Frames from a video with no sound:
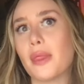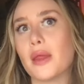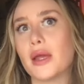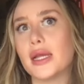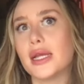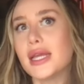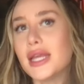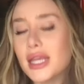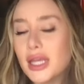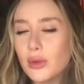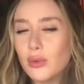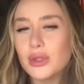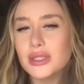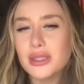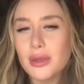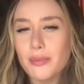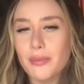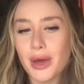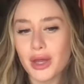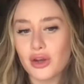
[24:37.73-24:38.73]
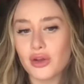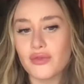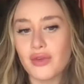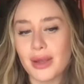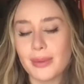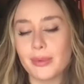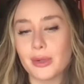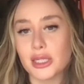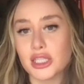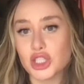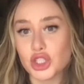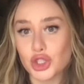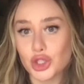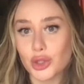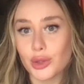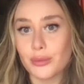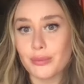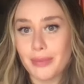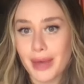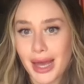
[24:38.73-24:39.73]
he was a better vibrational
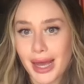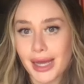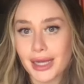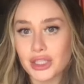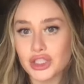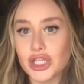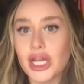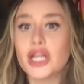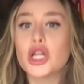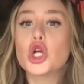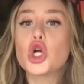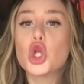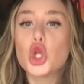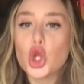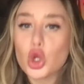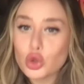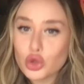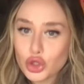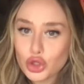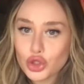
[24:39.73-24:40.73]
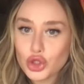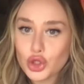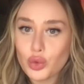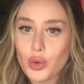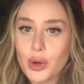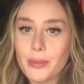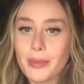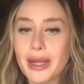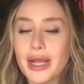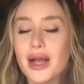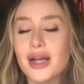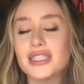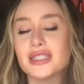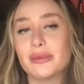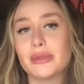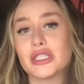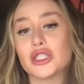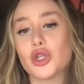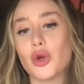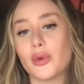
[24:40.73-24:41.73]
match and closer to what my
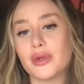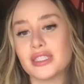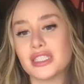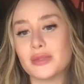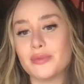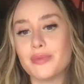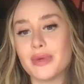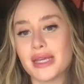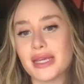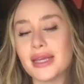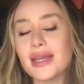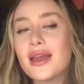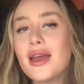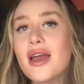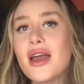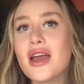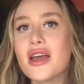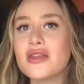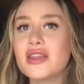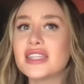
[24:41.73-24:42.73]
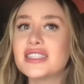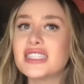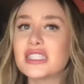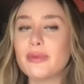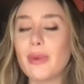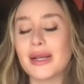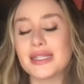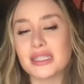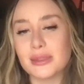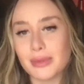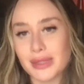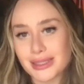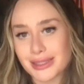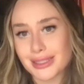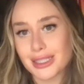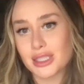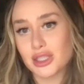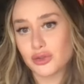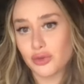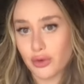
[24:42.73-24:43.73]
husband's going to be than specimen
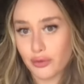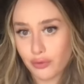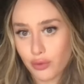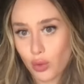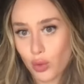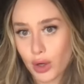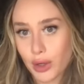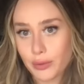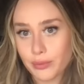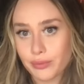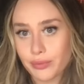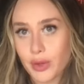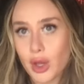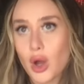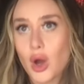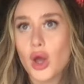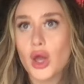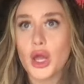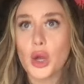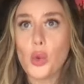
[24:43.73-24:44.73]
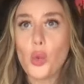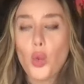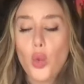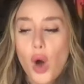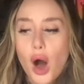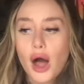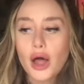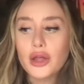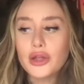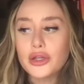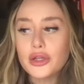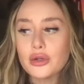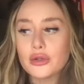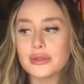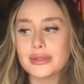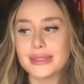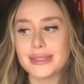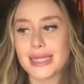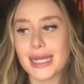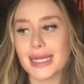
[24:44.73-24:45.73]
six foot four. While you're
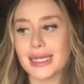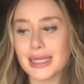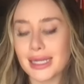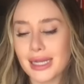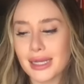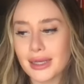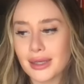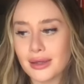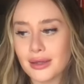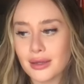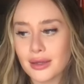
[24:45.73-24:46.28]
dating,